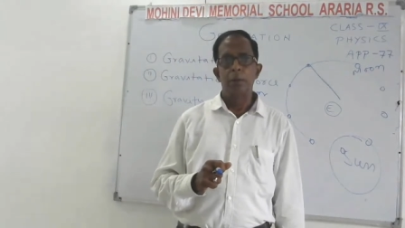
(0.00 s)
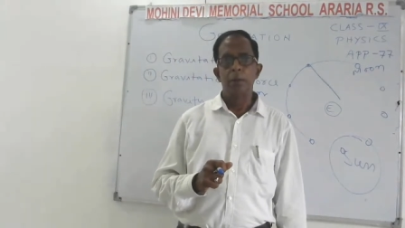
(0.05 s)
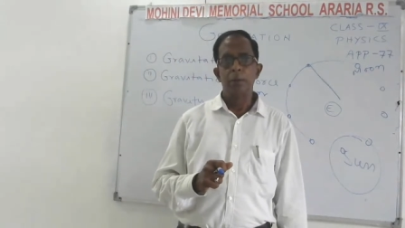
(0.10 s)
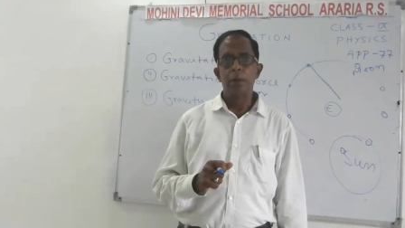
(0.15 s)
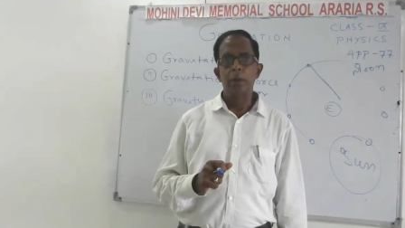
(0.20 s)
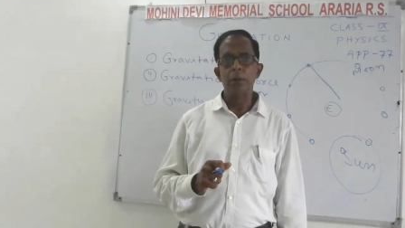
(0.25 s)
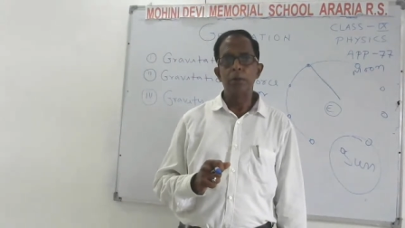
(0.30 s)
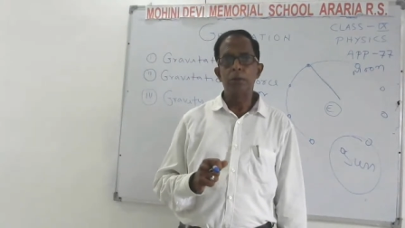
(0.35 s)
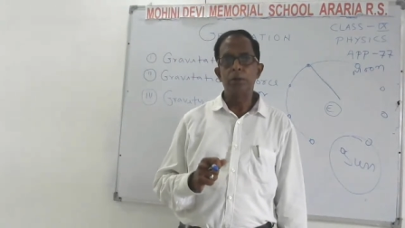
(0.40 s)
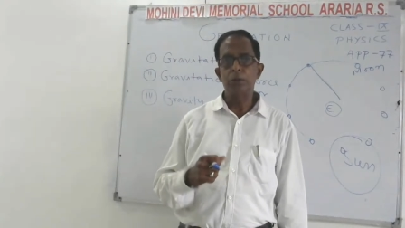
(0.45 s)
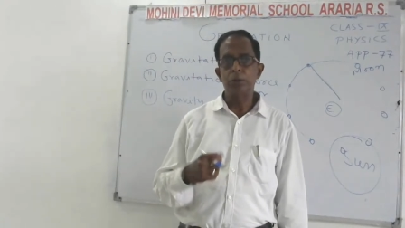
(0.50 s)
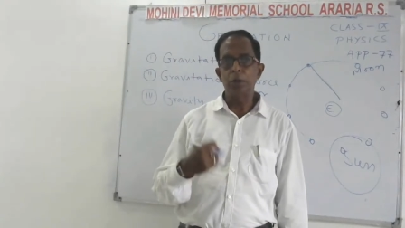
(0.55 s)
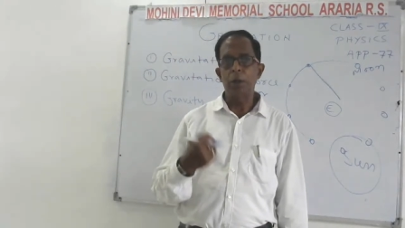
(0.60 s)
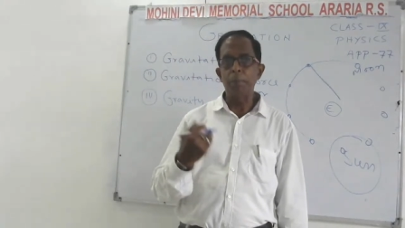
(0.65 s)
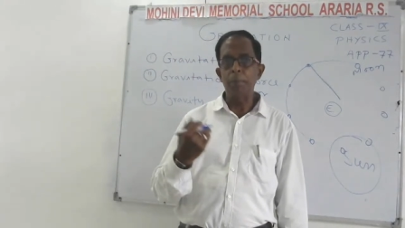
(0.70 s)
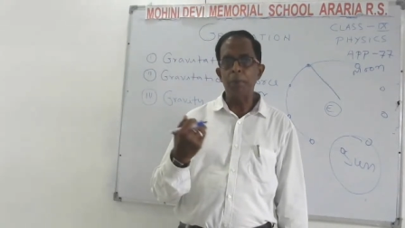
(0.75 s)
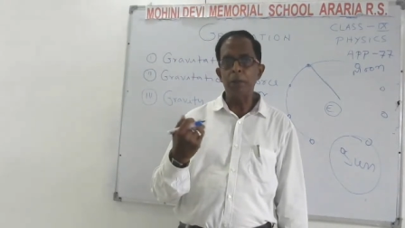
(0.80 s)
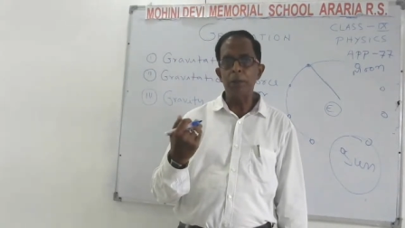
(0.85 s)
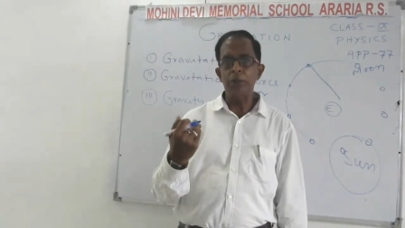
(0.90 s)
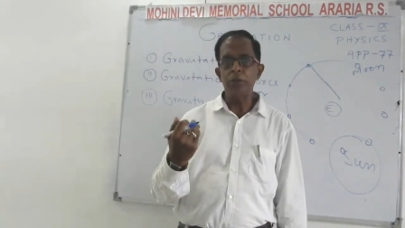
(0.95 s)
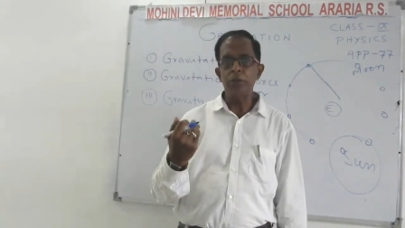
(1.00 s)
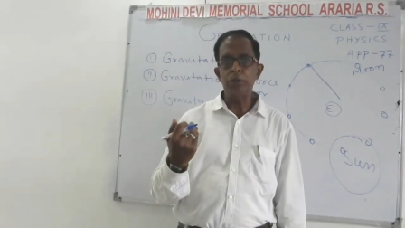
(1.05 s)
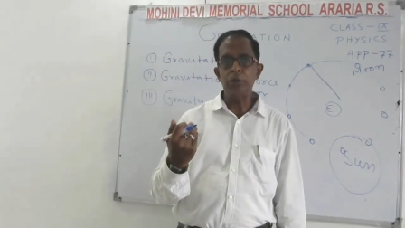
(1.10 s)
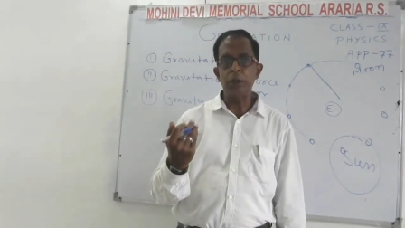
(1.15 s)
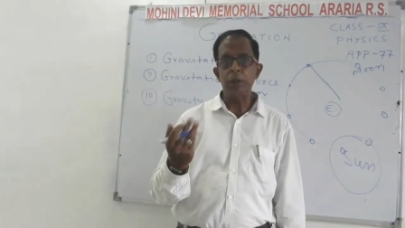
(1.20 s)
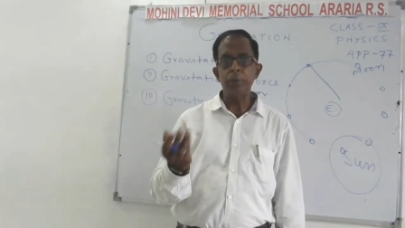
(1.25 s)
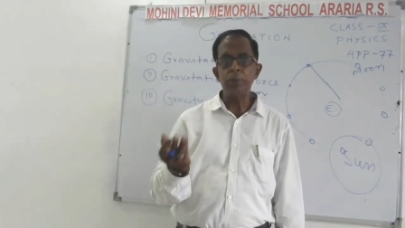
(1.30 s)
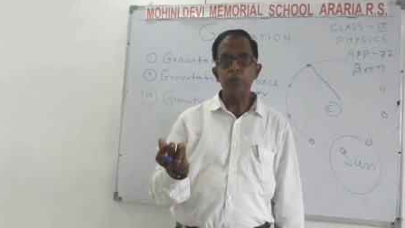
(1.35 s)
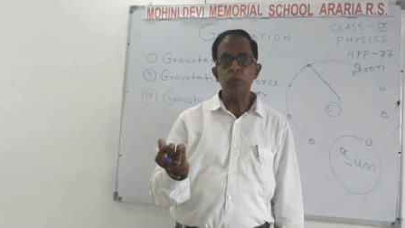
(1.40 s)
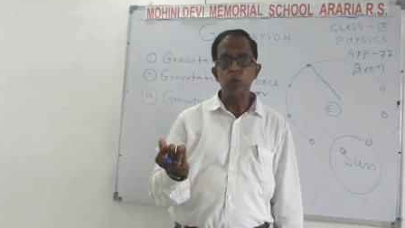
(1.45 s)
Then some
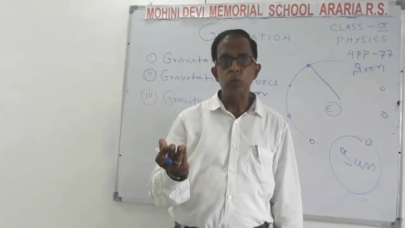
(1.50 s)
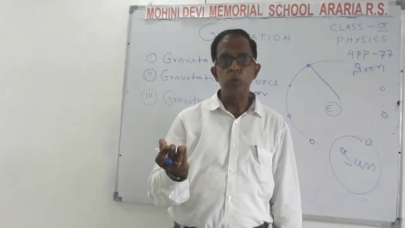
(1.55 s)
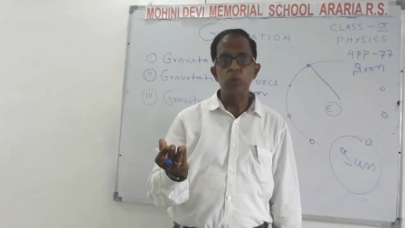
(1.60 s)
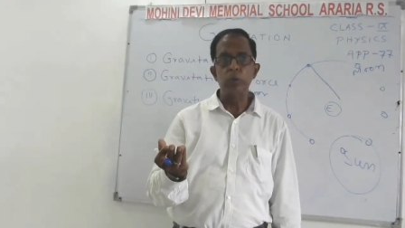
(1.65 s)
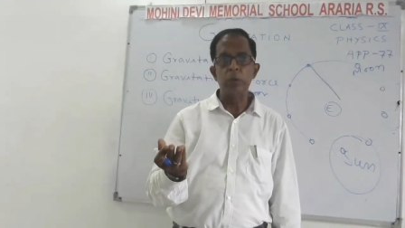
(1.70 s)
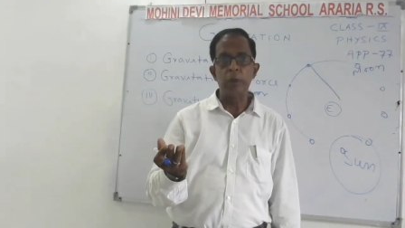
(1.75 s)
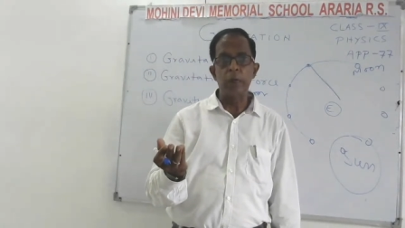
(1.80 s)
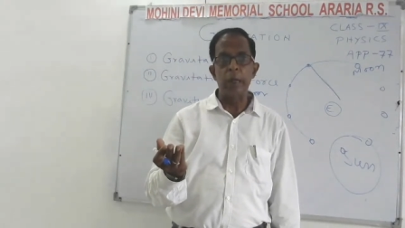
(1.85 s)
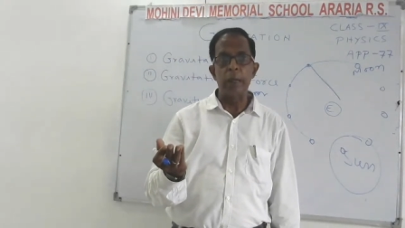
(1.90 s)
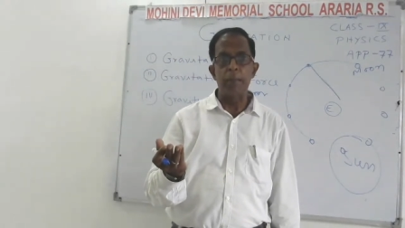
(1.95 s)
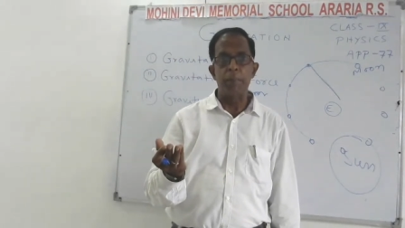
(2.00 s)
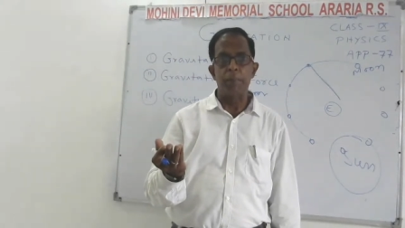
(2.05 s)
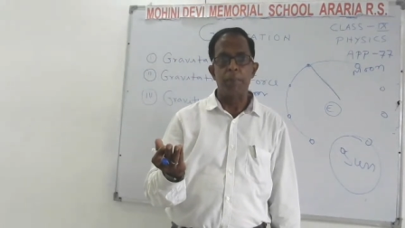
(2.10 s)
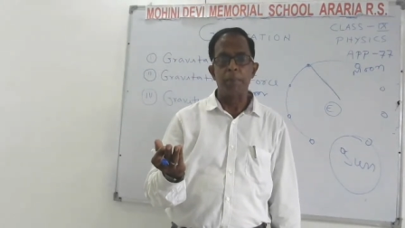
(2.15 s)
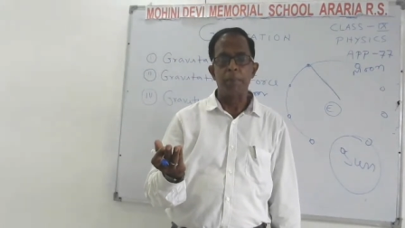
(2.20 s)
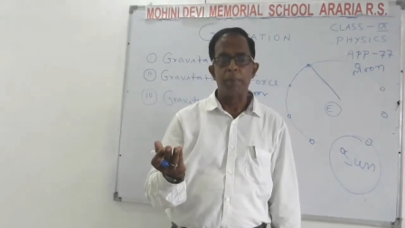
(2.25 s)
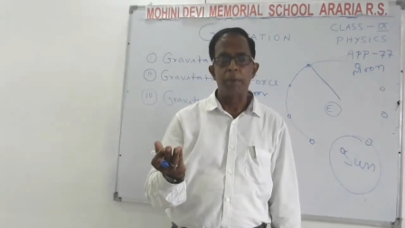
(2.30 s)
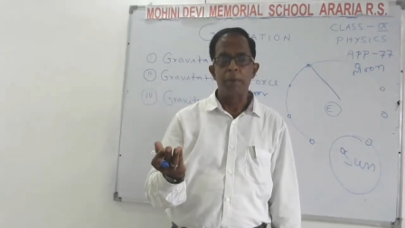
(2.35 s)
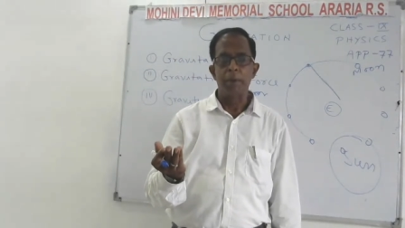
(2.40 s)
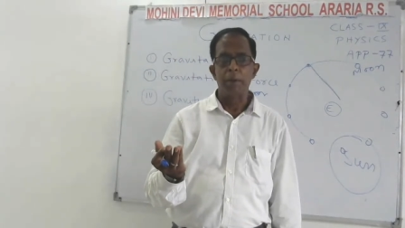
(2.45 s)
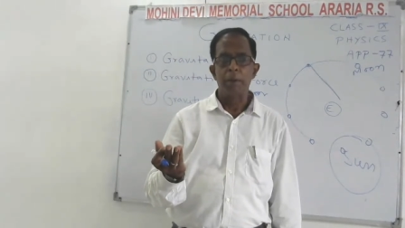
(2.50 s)
steps came.